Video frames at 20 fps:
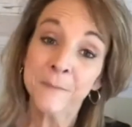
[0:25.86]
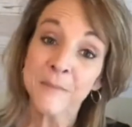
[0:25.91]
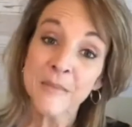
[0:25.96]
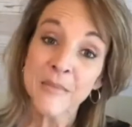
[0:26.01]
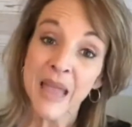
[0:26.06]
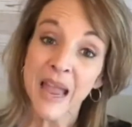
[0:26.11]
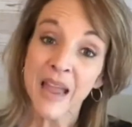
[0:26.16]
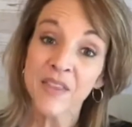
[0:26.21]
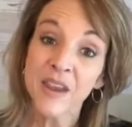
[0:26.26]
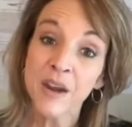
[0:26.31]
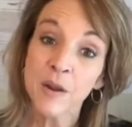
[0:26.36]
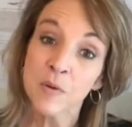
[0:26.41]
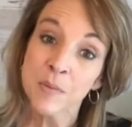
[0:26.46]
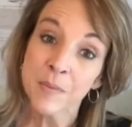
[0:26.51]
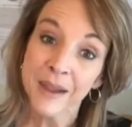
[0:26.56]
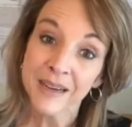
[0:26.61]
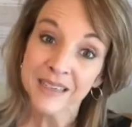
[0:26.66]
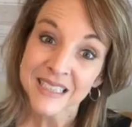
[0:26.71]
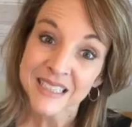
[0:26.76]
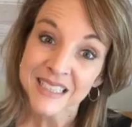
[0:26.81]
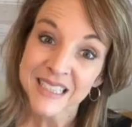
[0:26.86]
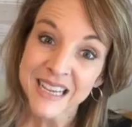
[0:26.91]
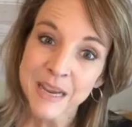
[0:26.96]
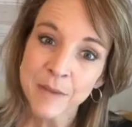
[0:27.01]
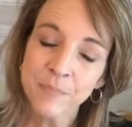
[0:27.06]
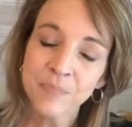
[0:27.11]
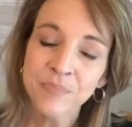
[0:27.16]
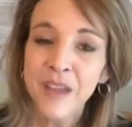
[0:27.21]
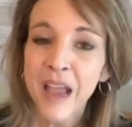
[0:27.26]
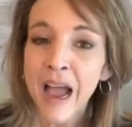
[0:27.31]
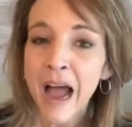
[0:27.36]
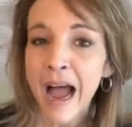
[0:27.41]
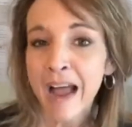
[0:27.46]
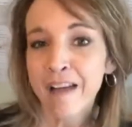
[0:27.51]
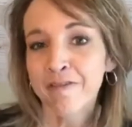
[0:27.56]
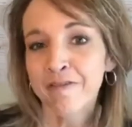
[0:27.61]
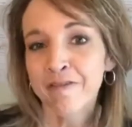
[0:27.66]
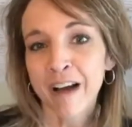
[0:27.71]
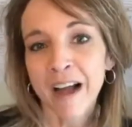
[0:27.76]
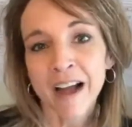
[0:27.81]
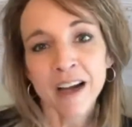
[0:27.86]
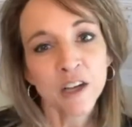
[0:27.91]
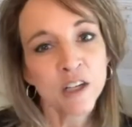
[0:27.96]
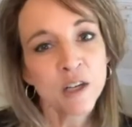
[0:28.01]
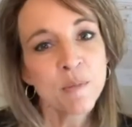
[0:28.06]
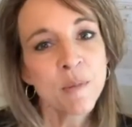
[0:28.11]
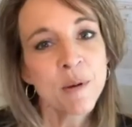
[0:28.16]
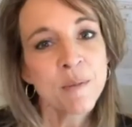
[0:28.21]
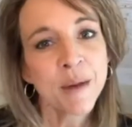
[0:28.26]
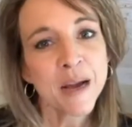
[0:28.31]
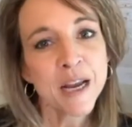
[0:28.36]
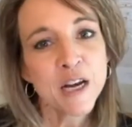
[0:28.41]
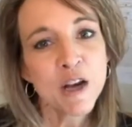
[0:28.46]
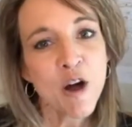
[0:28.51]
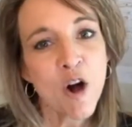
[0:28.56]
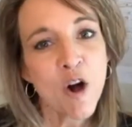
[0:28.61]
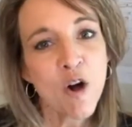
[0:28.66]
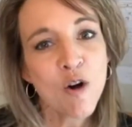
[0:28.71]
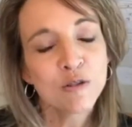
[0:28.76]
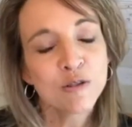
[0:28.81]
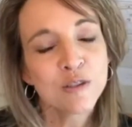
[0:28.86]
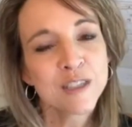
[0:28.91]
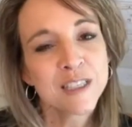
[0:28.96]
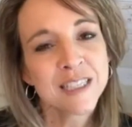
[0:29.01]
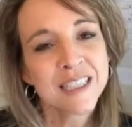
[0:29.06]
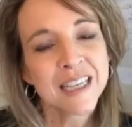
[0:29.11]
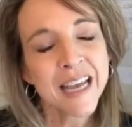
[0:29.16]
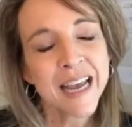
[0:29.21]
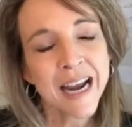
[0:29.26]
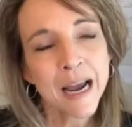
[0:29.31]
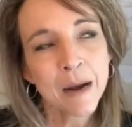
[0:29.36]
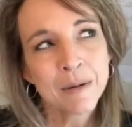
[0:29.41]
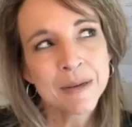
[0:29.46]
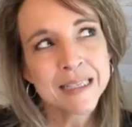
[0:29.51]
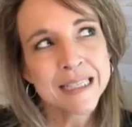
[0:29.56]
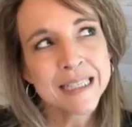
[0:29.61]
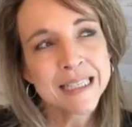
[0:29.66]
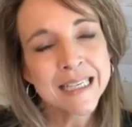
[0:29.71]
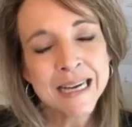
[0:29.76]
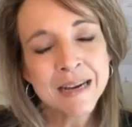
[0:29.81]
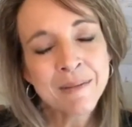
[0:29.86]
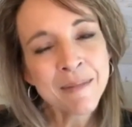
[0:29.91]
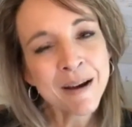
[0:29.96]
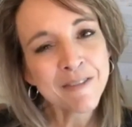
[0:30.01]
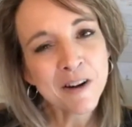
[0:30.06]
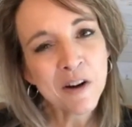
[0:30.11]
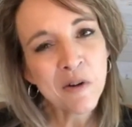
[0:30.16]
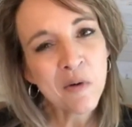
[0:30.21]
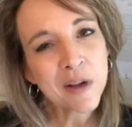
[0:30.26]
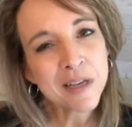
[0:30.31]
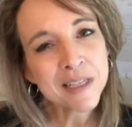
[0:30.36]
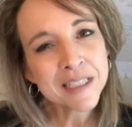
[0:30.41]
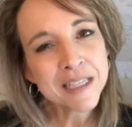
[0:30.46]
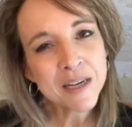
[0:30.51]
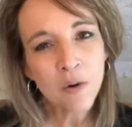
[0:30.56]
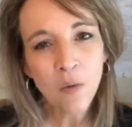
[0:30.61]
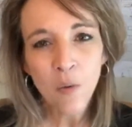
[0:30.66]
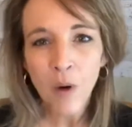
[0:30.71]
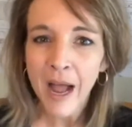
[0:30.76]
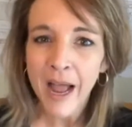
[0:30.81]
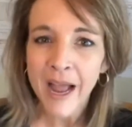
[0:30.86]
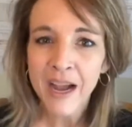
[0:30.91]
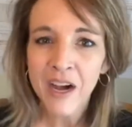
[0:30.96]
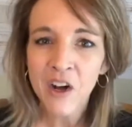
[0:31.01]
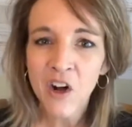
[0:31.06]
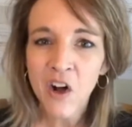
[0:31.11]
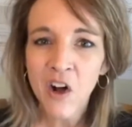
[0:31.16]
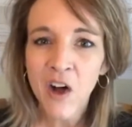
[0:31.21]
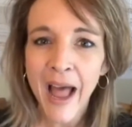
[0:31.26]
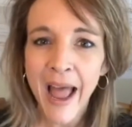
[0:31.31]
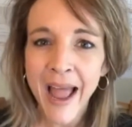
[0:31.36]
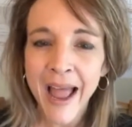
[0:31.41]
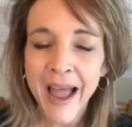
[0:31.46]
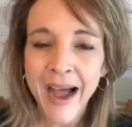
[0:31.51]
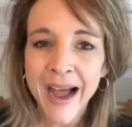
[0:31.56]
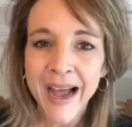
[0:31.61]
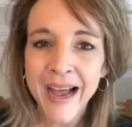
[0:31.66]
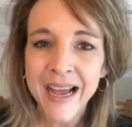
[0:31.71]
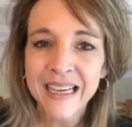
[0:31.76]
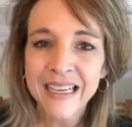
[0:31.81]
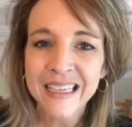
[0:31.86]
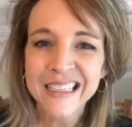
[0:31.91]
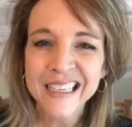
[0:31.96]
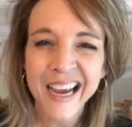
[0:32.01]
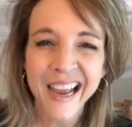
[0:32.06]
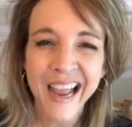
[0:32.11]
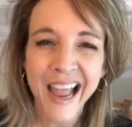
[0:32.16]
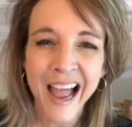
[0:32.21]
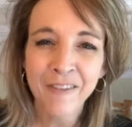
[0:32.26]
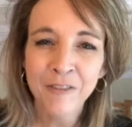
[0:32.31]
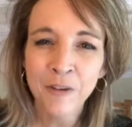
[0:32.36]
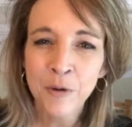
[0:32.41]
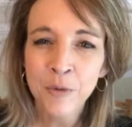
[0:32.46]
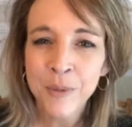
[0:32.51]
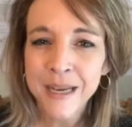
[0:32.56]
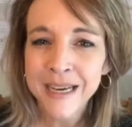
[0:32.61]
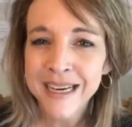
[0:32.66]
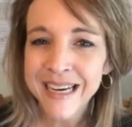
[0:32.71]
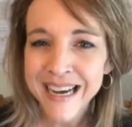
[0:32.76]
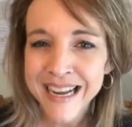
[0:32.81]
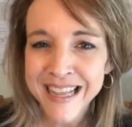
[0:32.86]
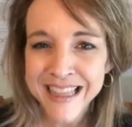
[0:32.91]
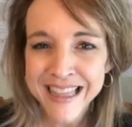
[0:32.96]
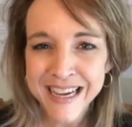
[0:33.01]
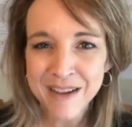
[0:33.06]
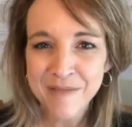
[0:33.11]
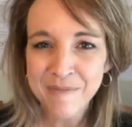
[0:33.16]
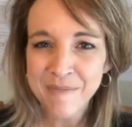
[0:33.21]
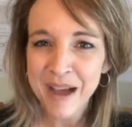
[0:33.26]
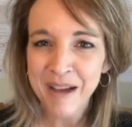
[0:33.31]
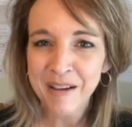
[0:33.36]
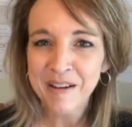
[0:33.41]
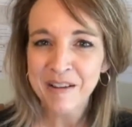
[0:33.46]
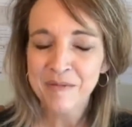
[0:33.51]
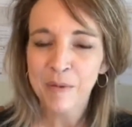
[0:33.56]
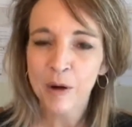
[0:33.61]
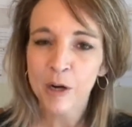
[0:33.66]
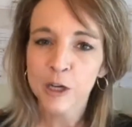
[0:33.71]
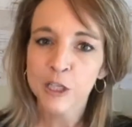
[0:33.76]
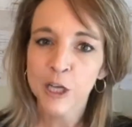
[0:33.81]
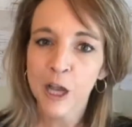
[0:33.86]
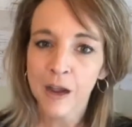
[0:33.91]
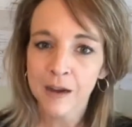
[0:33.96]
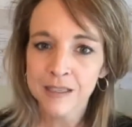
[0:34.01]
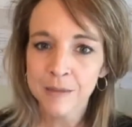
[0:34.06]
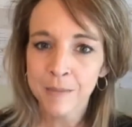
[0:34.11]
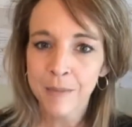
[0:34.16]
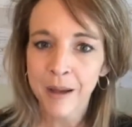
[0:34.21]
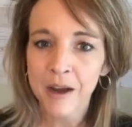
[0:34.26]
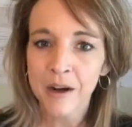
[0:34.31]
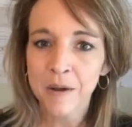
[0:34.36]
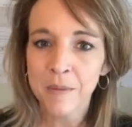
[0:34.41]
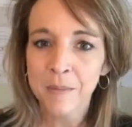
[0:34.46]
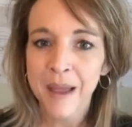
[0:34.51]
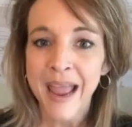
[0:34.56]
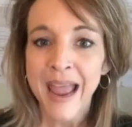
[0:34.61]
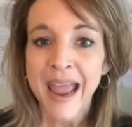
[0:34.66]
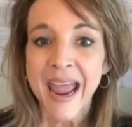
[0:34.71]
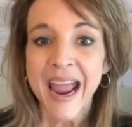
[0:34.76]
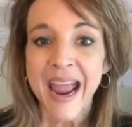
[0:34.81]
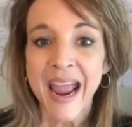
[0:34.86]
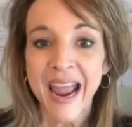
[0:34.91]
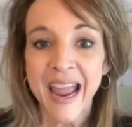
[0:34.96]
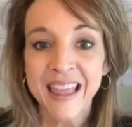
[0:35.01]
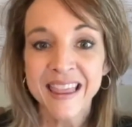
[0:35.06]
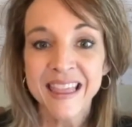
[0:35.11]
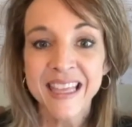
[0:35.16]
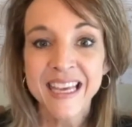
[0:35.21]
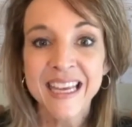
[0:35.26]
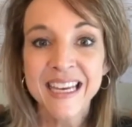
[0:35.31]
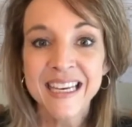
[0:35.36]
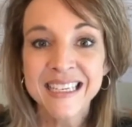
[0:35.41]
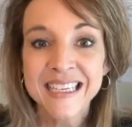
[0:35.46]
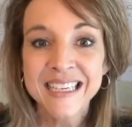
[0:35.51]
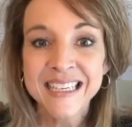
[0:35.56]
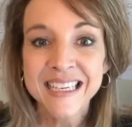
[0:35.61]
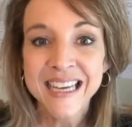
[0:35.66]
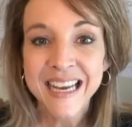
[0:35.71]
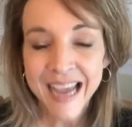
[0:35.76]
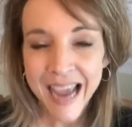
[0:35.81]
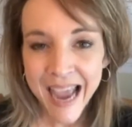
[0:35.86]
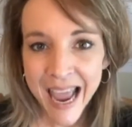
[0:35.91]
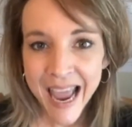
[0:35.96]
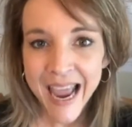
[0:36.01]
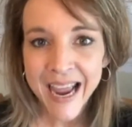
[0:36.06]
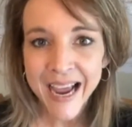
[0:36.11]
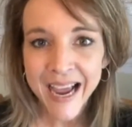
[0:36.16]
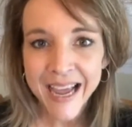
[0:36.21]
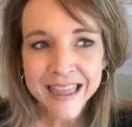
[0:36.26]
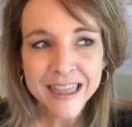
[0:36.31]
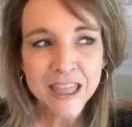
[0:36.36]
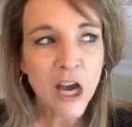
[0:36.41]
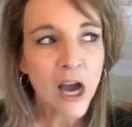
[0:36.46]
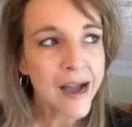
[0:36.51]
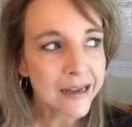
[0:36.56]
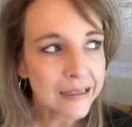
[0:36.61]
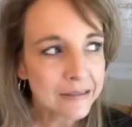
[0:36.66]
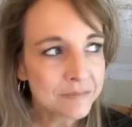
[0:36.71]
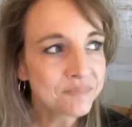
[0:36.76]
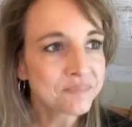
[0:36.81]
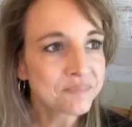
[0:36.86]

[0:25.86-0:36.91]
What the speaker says: and then I went back to sleep. I filed them in my notes and I would see them every once in a while, and I haven't written anything about them or talked about them. And then today I thought,